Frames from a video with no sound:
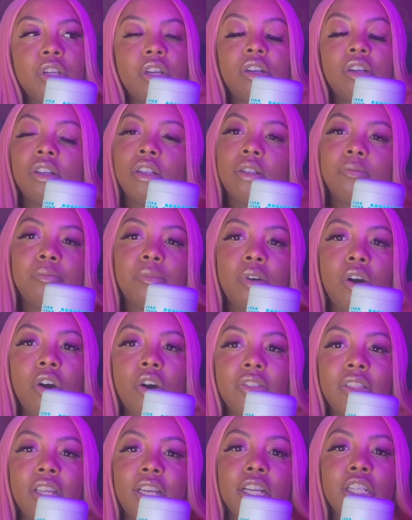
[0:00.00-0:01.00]

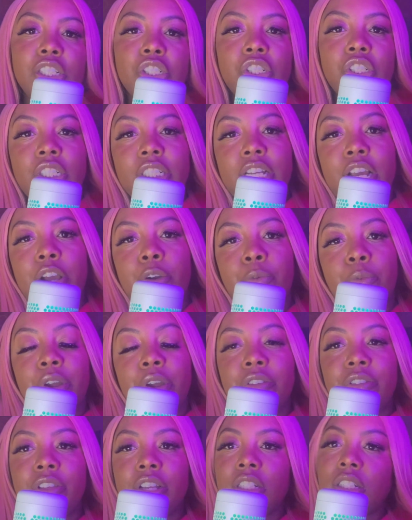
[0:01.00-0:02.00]
the internet,
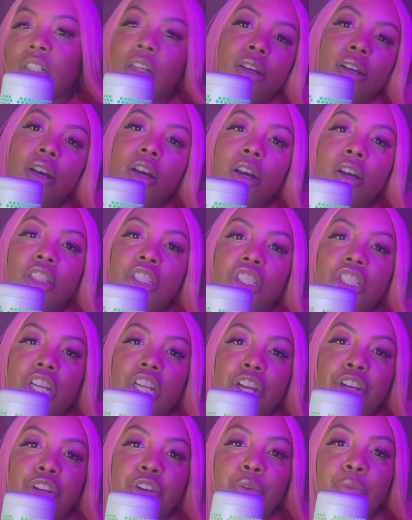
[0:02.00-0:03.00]
where there's a
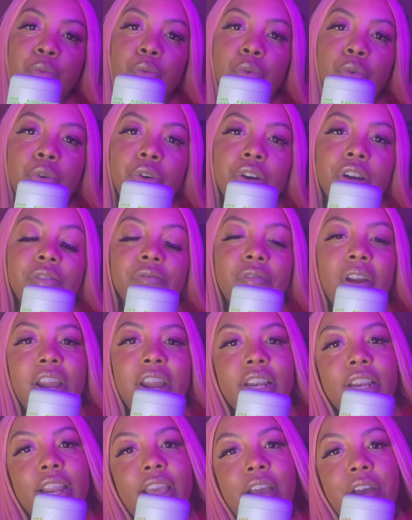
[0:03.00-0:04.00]
gender war
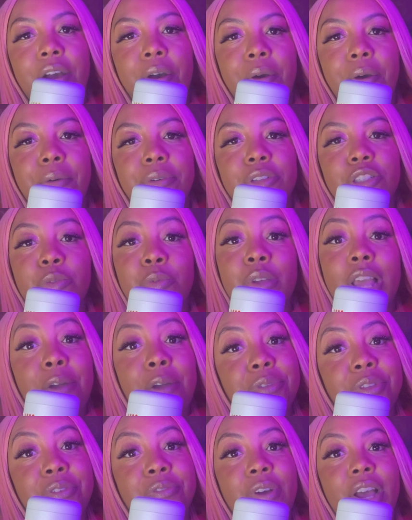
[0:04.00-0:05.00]
right now. So we
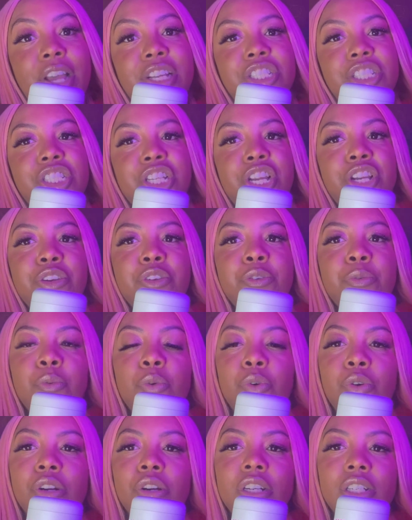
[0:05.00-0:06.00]
have to fight gender
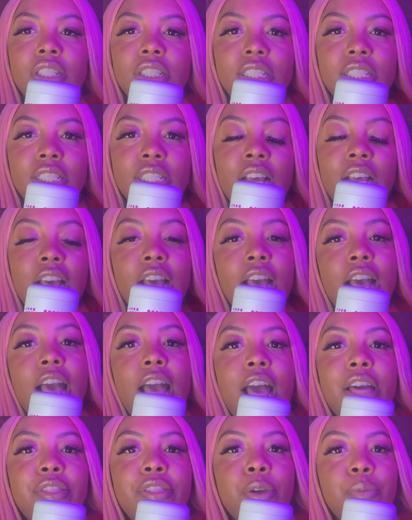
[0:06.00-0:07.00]
wars,
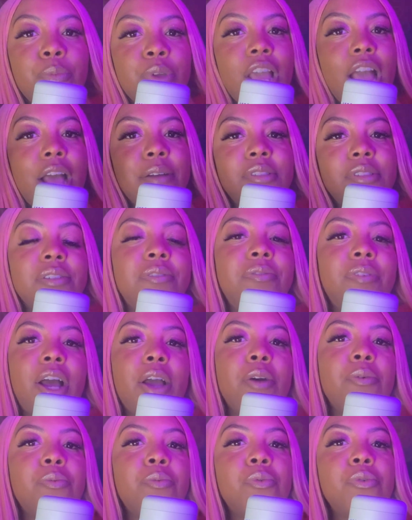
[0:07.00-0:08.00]
and then we have to
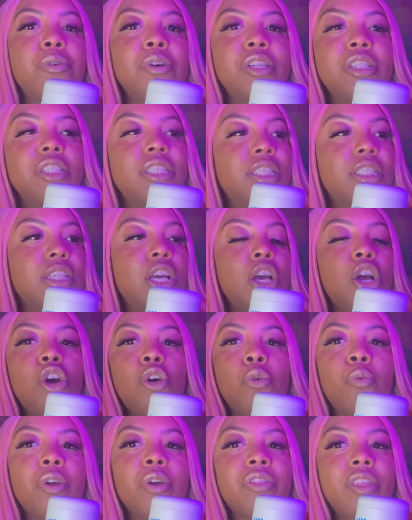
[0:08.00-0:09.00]
fight wars
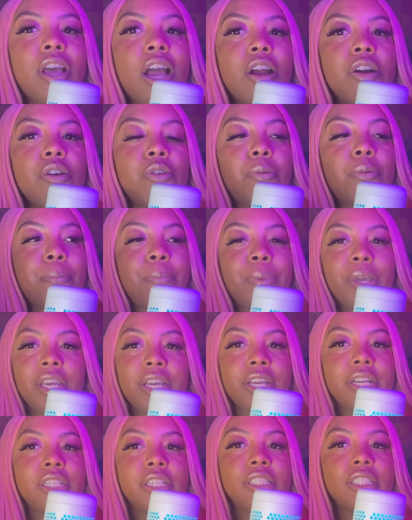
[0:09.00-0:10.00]
with our own
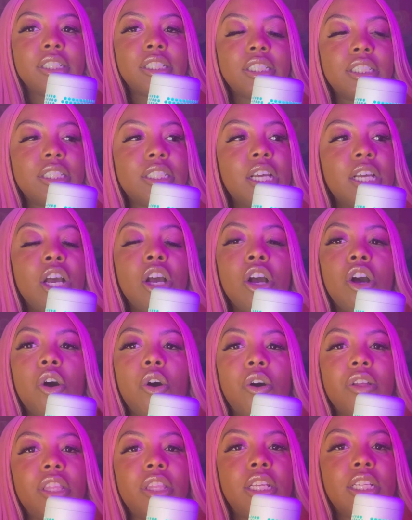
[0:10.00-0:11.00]
peers
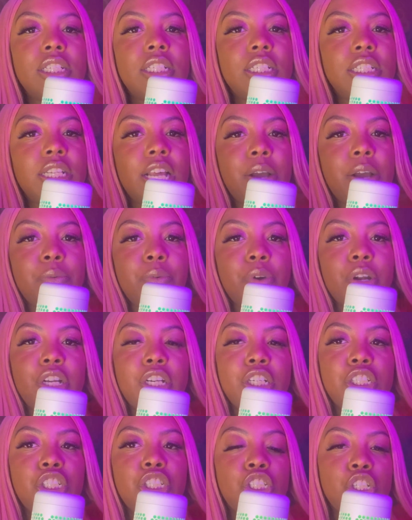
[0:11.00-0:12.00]
on these
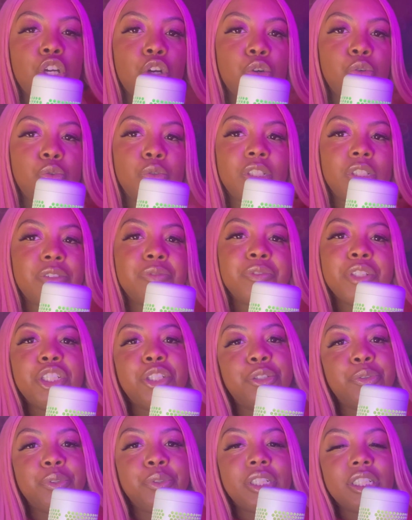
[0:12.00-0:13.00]
network and shows and
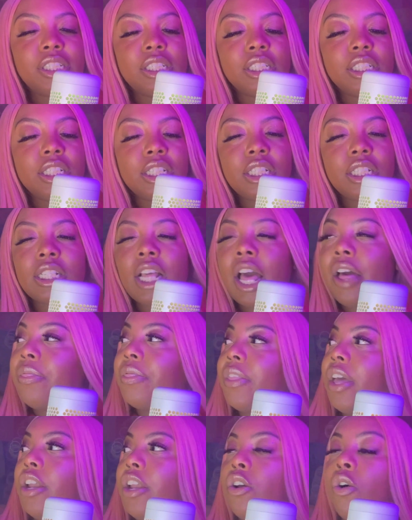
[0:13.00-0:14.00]
reunions.
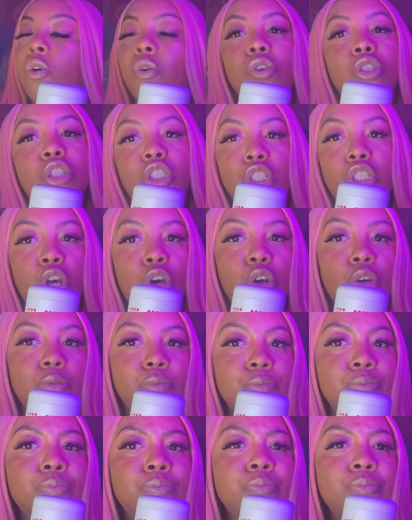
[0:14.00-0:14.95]
And then also